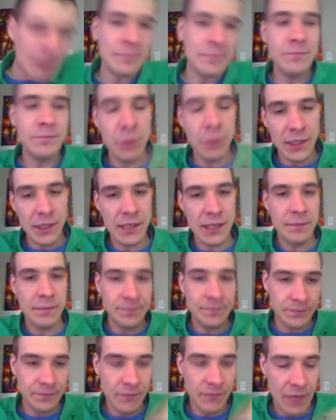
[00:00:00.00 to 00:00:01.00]
Pull in
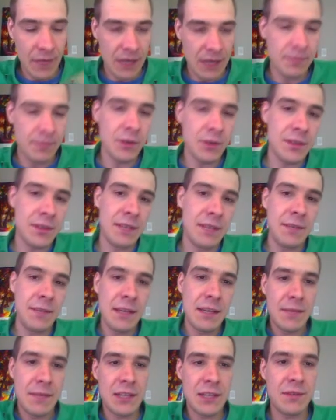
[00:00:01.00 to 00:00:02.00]
a proton,
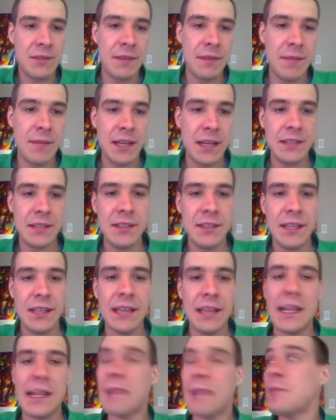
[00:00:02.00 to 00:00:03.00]
become an H3 minus.
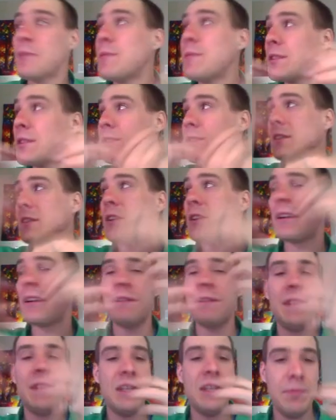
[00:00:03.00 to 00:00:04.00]
That'll happen when there's a lot
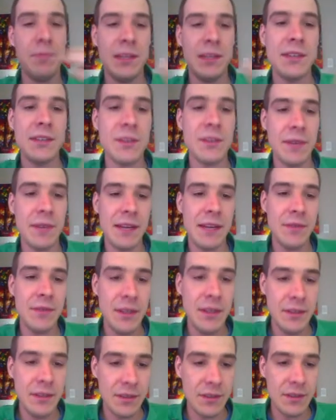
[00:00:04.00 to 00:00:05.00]
of H plus around.
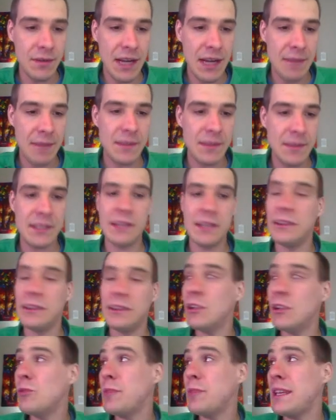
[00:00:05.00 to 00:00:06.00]
So it happens at
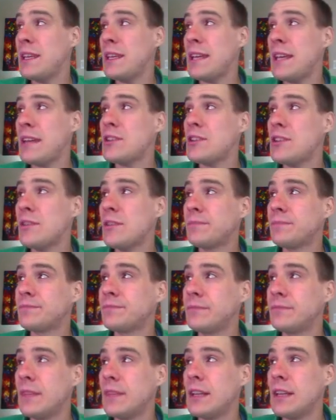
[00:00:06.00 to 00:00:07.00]
low pH.
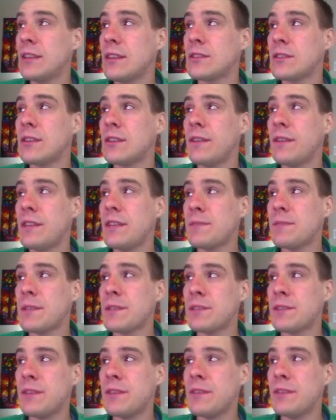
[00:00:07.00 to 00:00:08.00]
All right, there's a lot of H
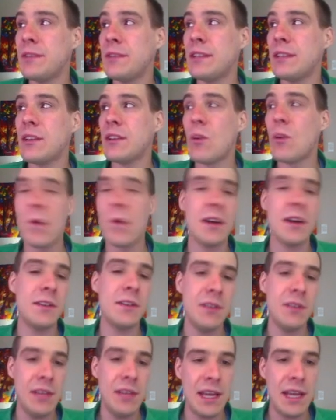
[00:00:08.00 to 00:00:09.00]
plus around, they'll go on
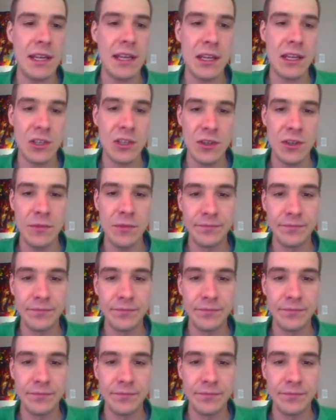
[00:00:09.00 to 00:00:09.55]
to the NH2.